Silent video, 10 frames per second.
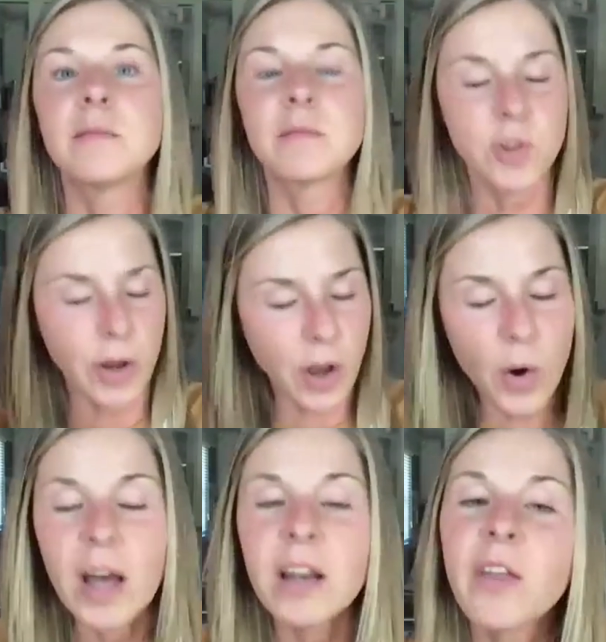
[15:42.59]
So I
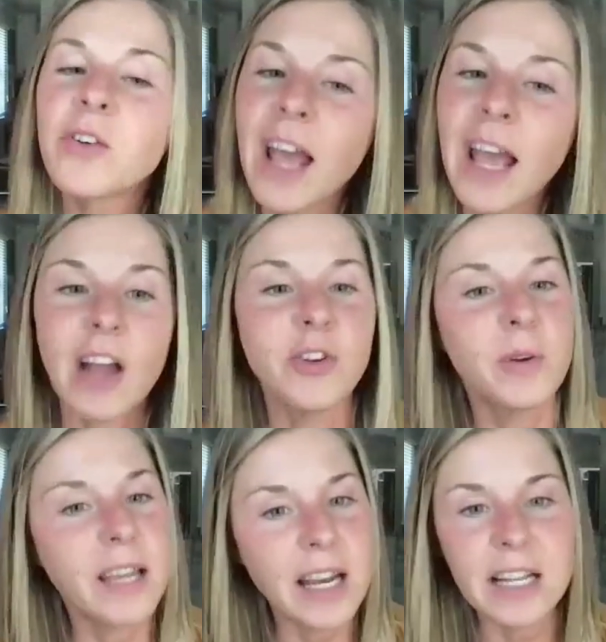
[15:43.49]
go another day, I do
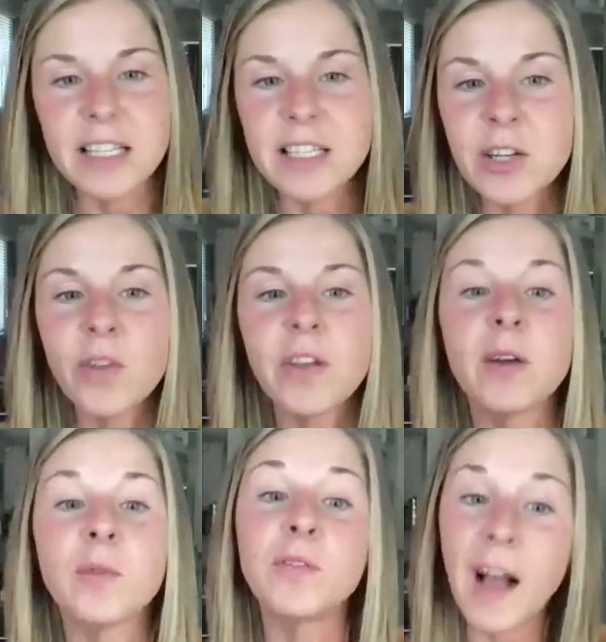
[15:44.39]
it again. It's still
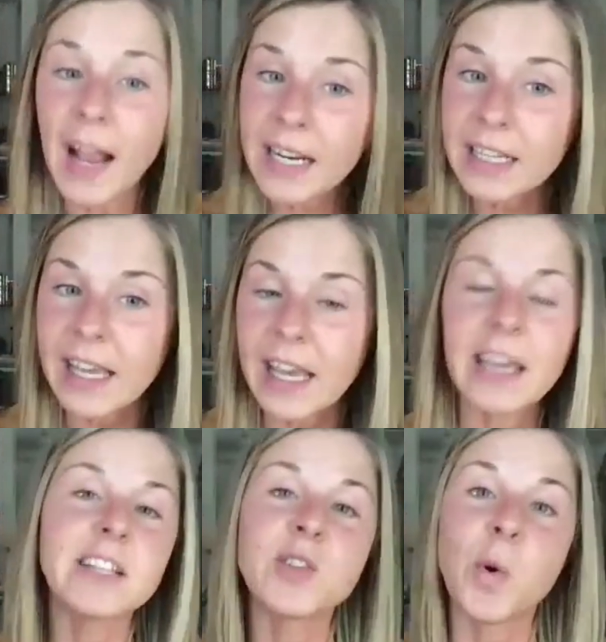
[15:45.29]
there. Well, finally it
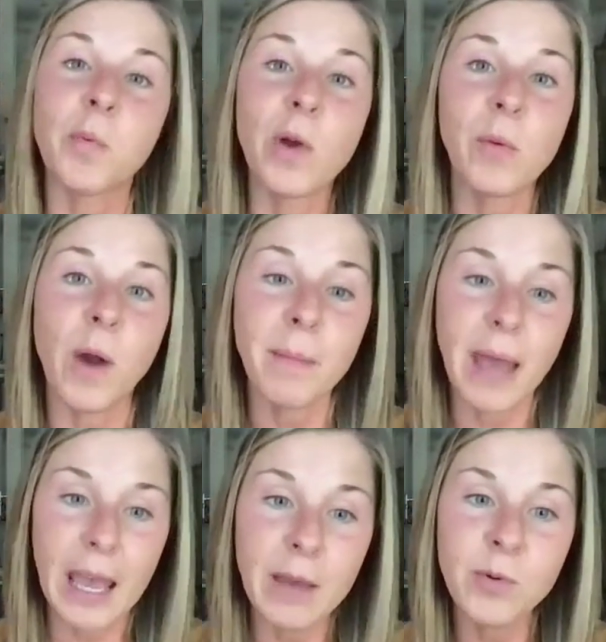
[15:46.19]
gets to a point where I'm
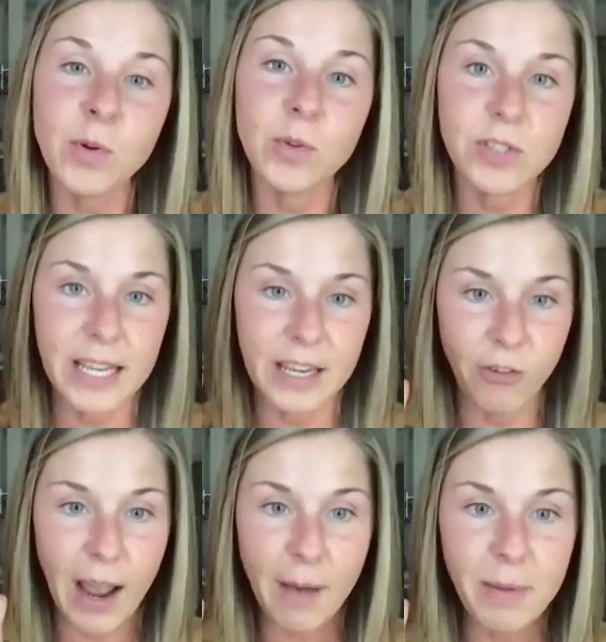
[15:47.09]
able to
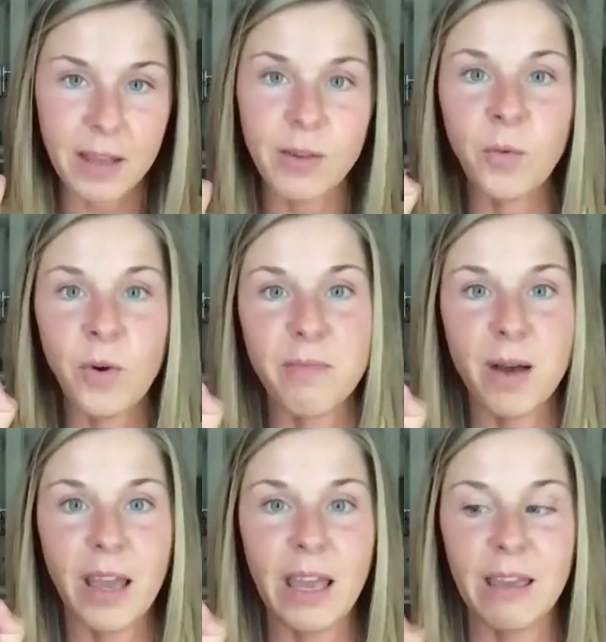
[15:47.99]
grab it with
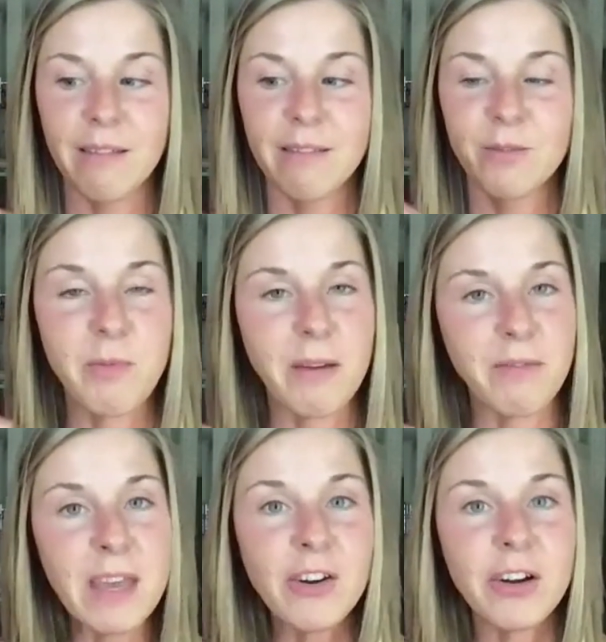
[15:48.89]
my
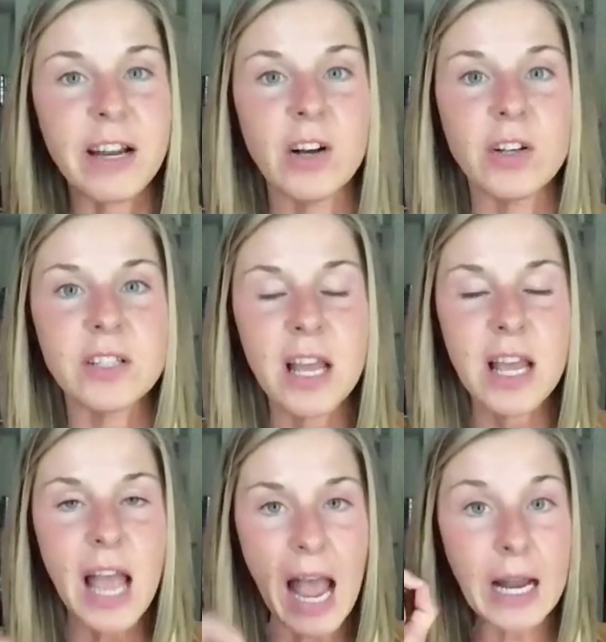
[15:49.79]
fingernails
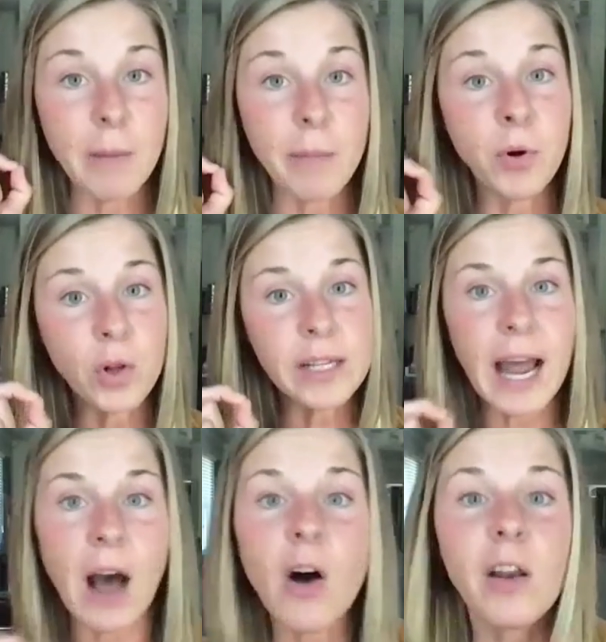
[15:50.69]
and I pull
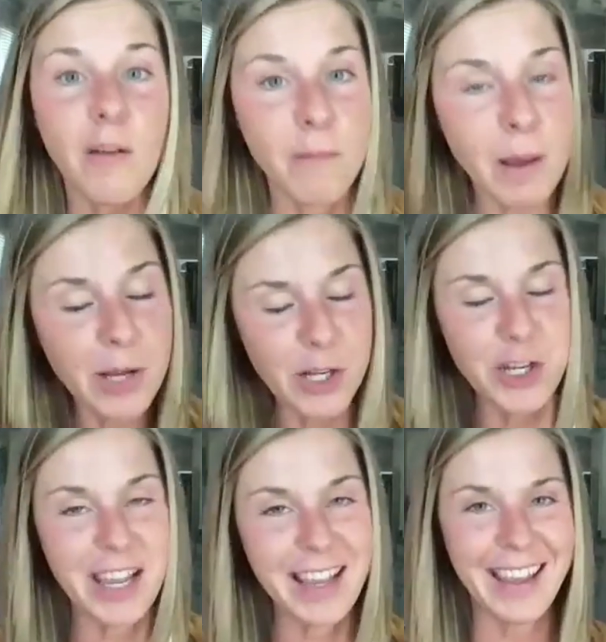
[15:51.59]
it out of my butt
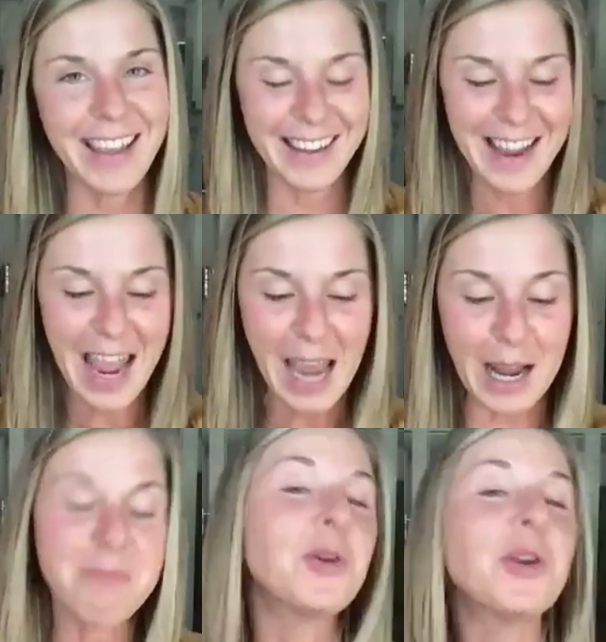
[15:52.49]
cheek
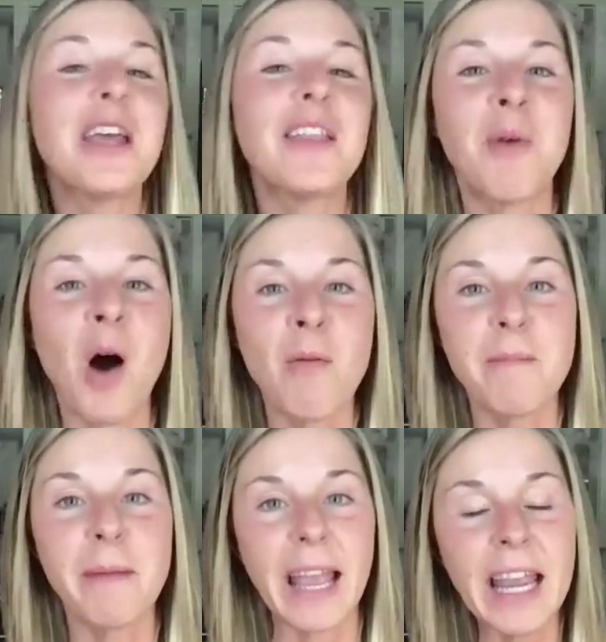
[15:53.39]
and I put it in the palm
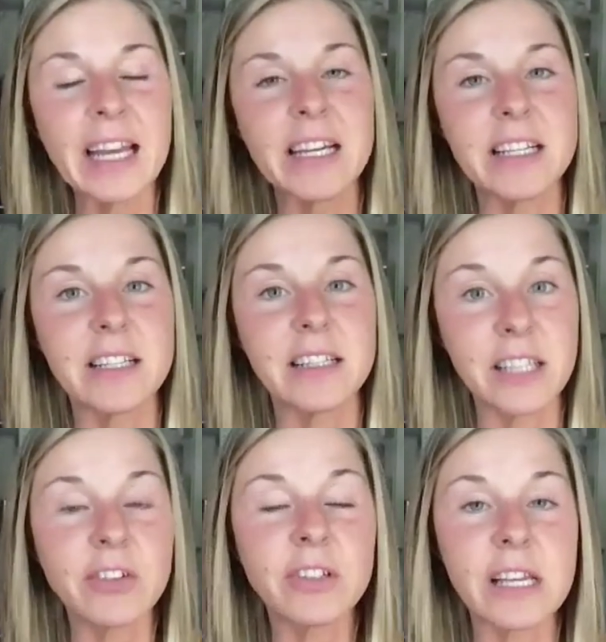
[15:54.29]
of my hand. And it
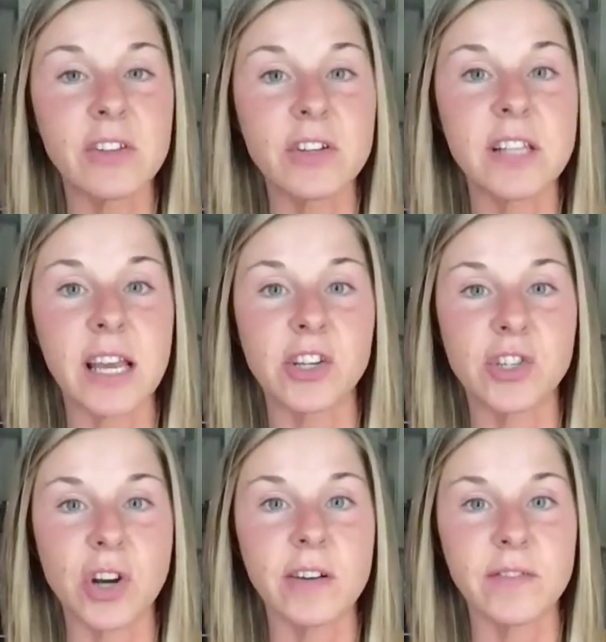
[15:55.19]
literally looks like a
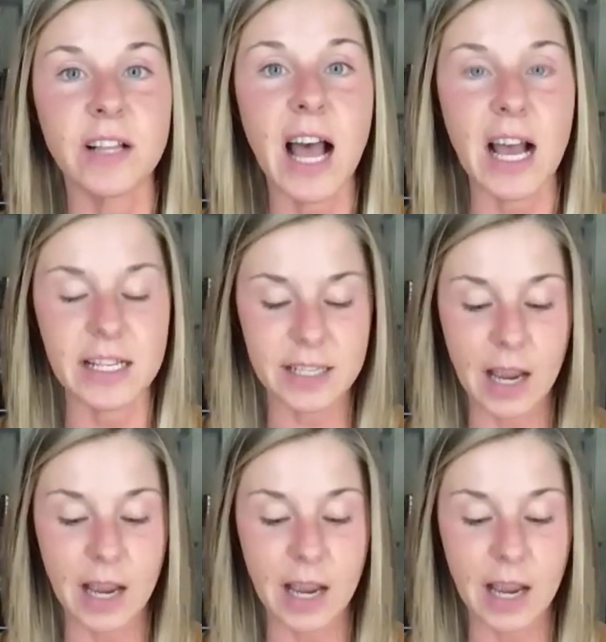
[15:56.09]
shard of glass.